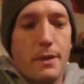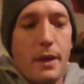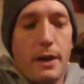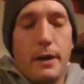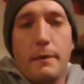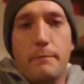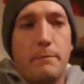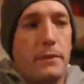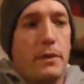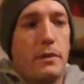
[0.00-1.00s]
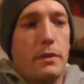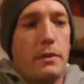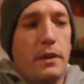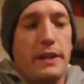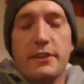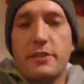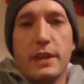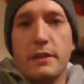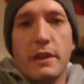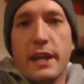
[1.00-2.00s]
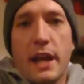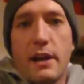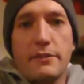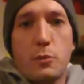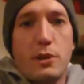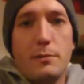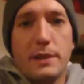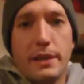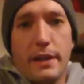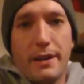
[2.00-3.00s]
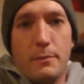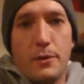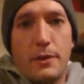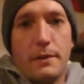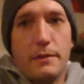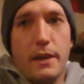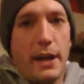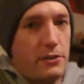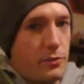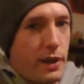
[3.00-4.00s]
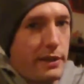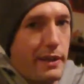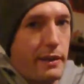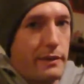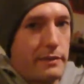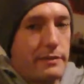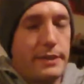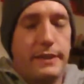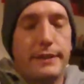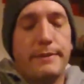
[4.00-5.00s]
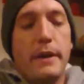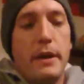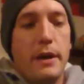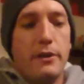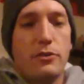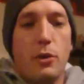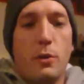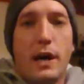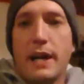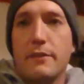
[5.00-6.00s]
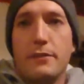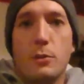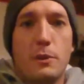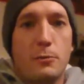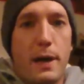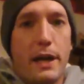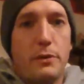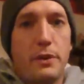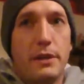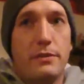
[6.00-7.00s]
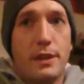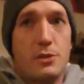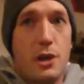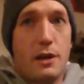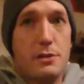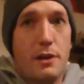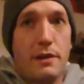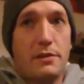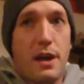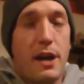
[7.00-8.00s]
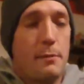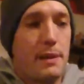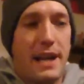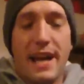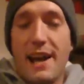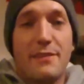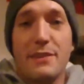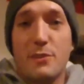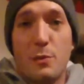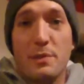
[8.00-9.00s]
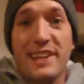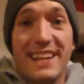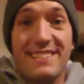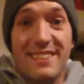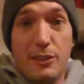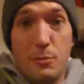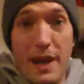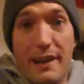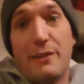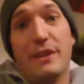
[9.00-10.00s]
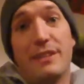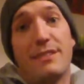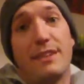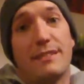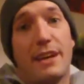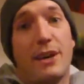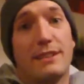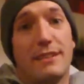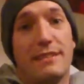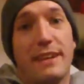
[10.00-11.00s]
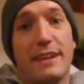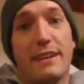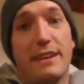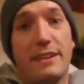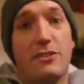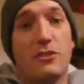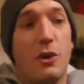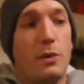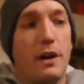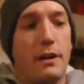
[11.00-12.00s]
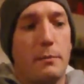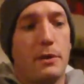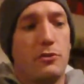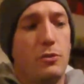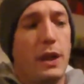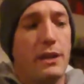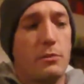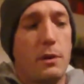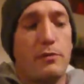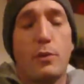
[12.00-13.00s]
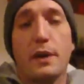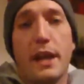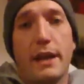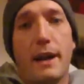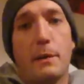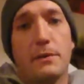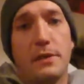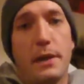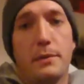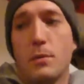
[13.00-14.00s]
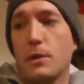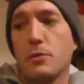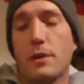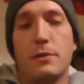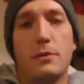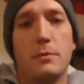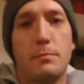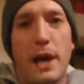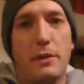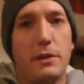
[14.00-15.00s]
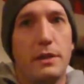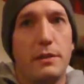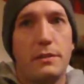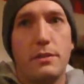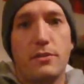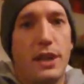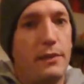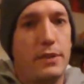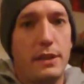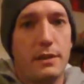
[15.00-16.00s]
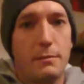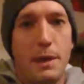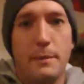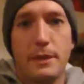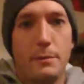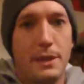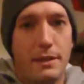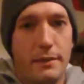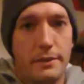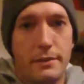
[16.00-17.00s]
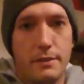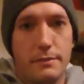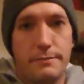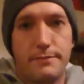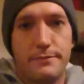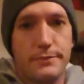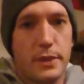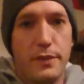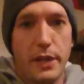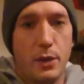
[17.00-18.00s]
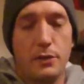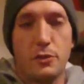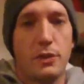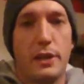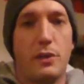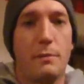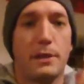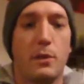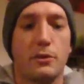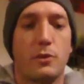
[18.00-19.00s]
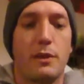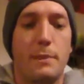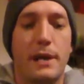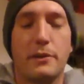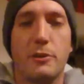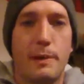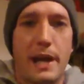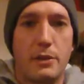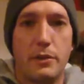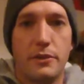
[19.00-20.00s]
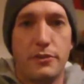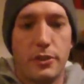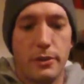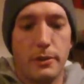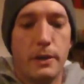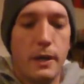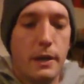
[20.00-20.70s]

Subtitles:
And this thing, like, I don't have to worry about that anymore as of right now, you know. So I have numerous batteries, they charge all the time, but I haven't even replaced these batteries since I got this thing. And this is going on about 2 days, about 48 hours now. And you always want to, battery safety, maybe there'll be another video I'll do later on, but you always want to marry your batteries too.